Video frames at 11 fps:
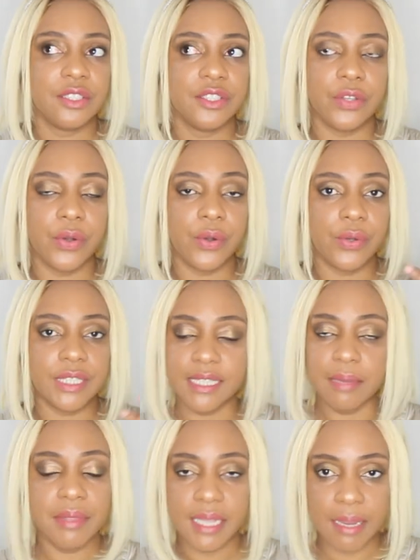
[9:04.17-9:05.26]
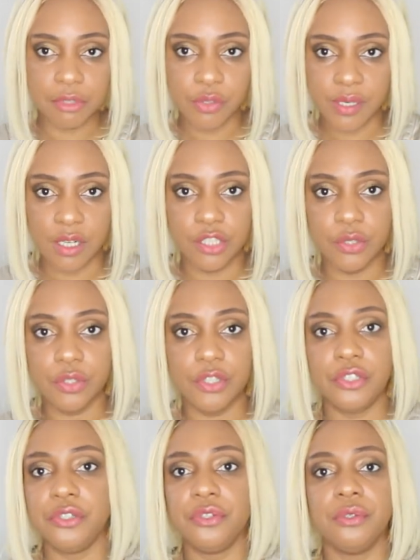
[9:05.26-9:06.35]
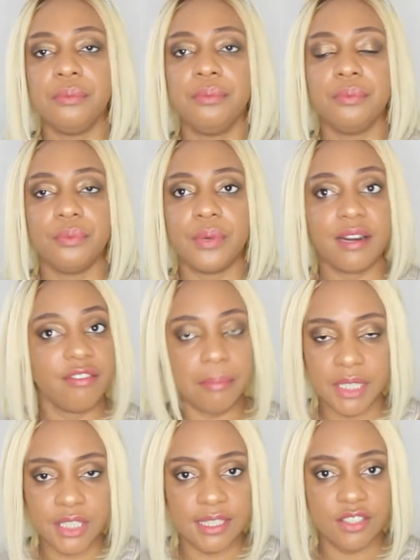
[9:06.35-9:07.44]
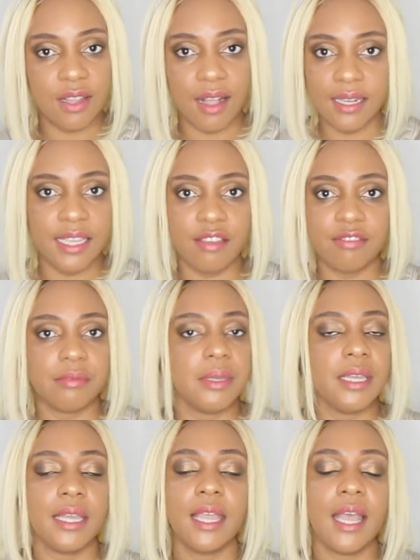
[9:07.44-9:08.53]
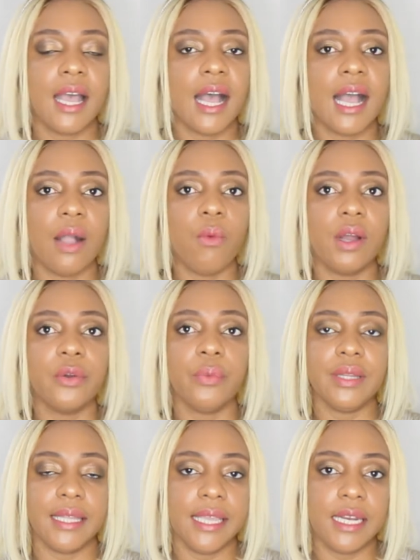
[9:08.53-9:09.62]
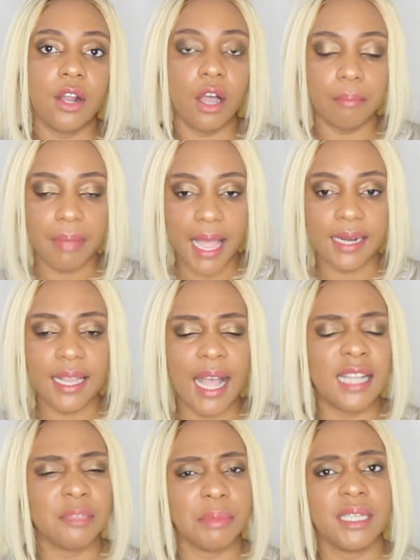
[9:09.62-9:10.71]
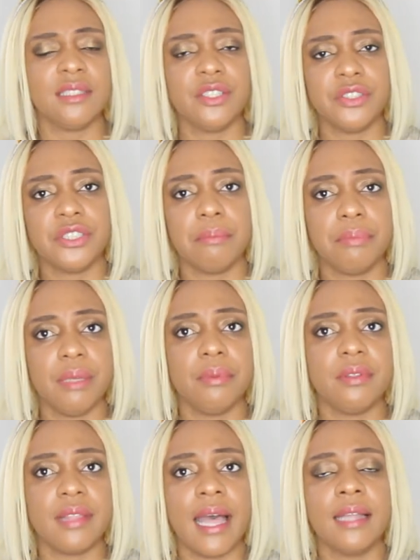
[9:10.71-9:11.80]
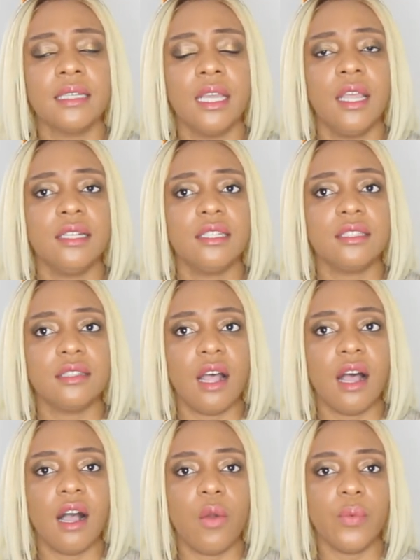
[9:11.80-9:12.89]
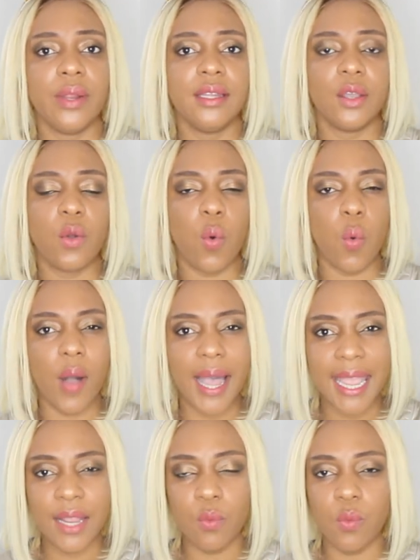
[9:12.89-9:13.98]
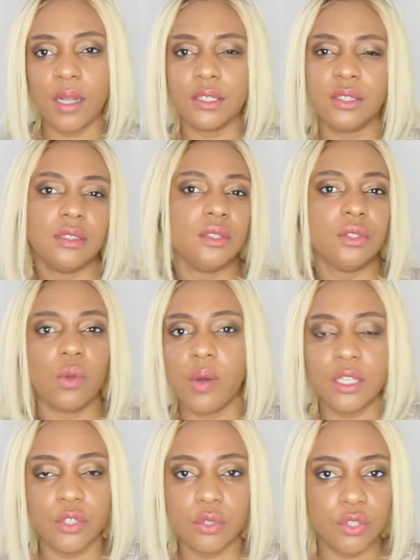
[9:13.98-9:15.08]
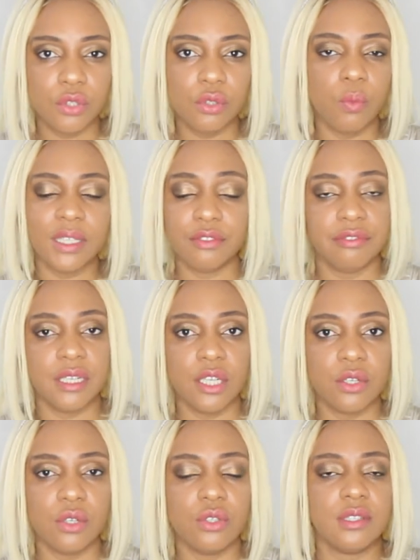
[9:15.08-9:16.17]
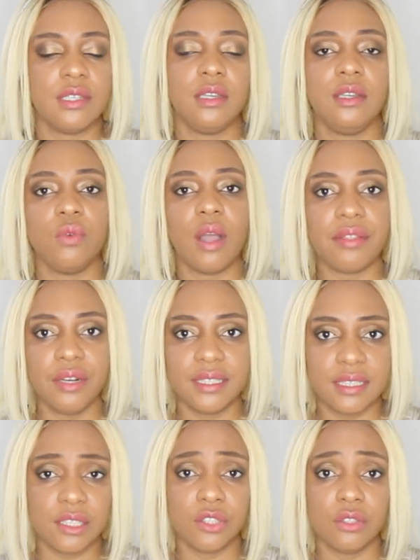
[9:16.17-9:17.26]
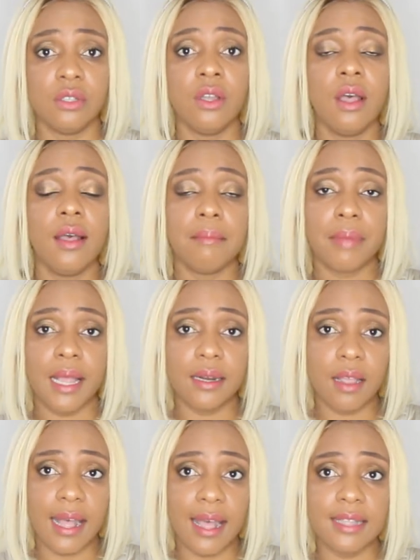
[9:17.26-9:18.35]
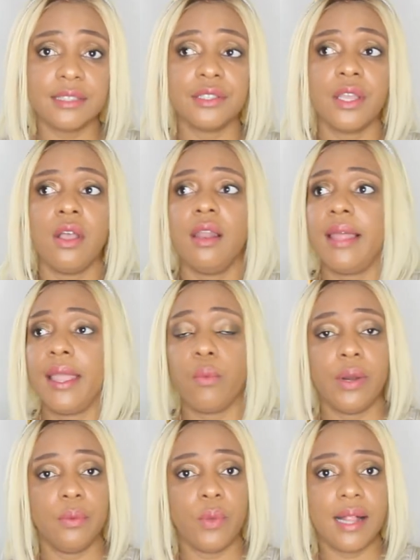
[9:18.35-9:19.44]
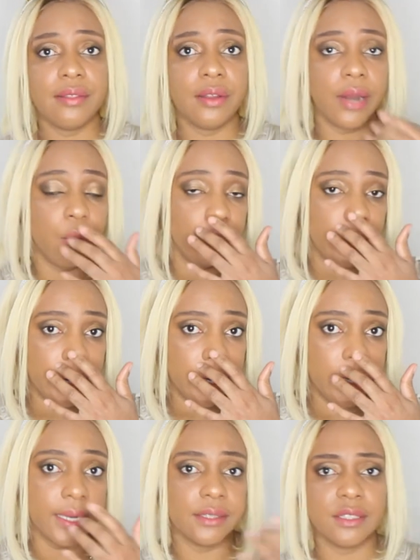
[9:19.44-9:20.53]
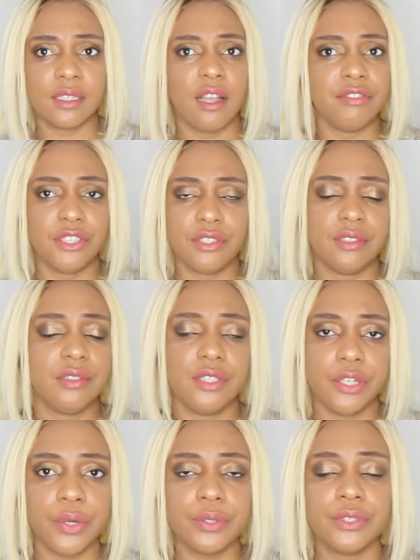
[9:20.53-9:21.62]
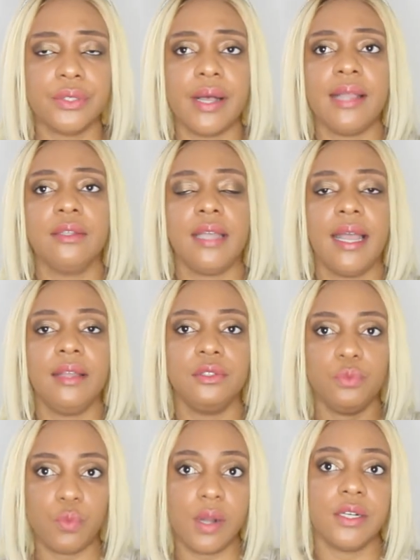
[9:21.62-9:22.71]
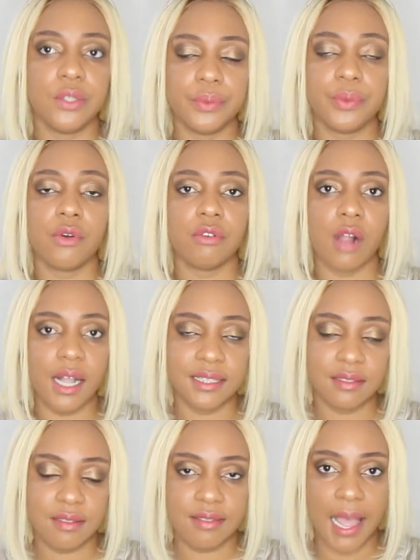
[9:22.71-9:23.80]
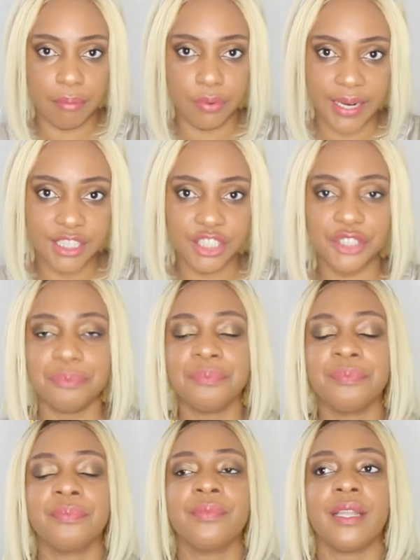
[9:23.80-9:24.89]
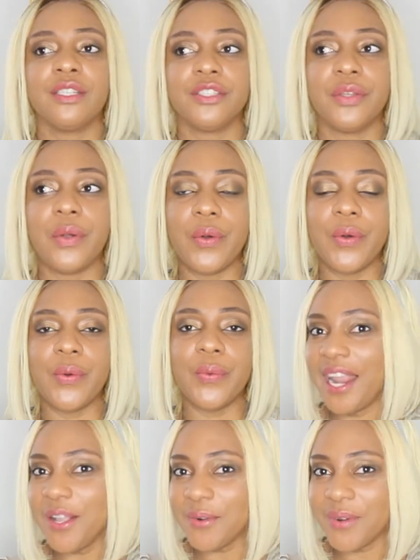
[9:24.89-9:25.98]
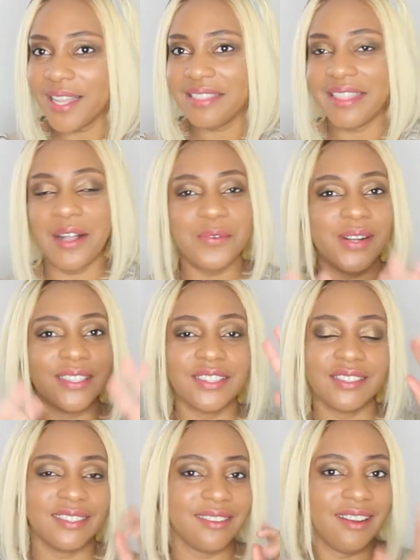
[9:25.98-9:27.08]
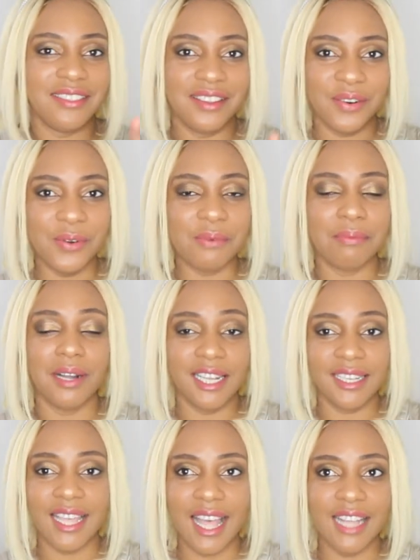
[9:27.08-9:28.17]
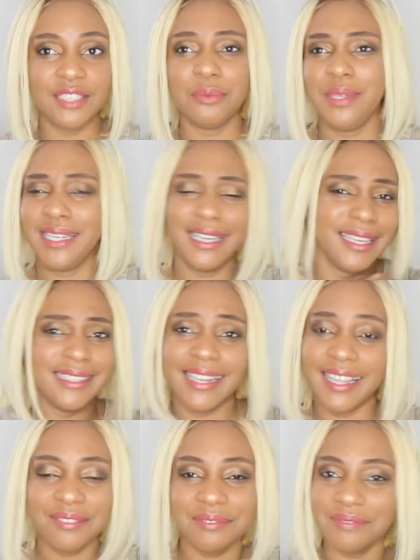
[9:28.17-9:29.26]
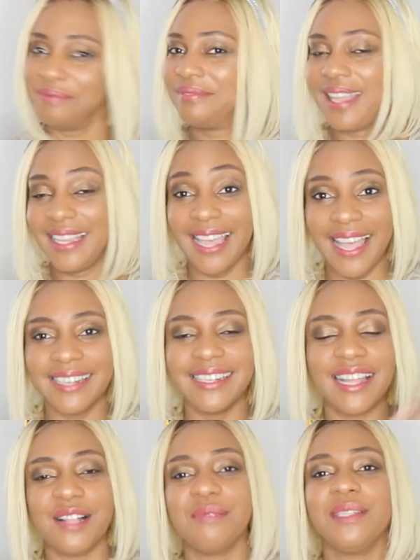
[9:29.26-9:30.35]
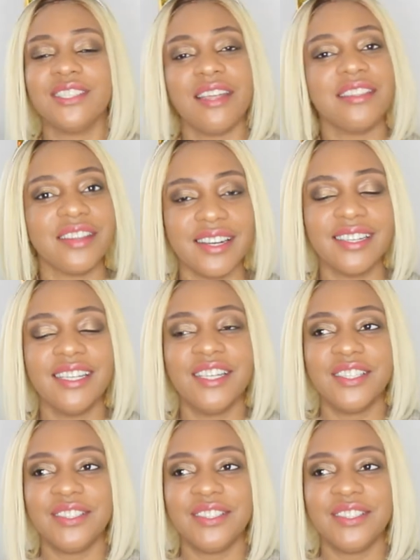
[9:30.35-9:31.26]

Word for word: So same thing I'm doing on YouTube, whatever message God gives me, I wanna relate it on podcast because there's some people that does not really quite want to go on YouTube, watch videos. They rather listen to podcasts like when while they're at work and stuff just you know so i i want to cross that bridge so anyone that wants to start their own podcast, we can again help each other.